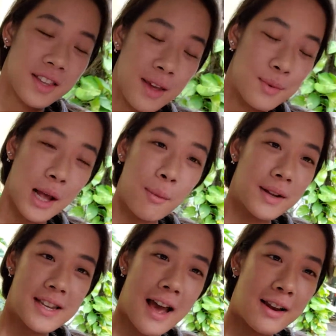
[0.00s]
keeps helping
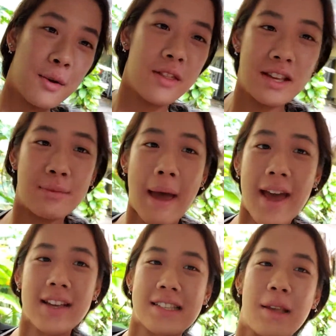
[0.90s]
Daniel with his
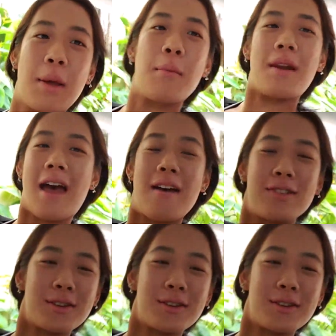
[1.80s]
bag, but I have to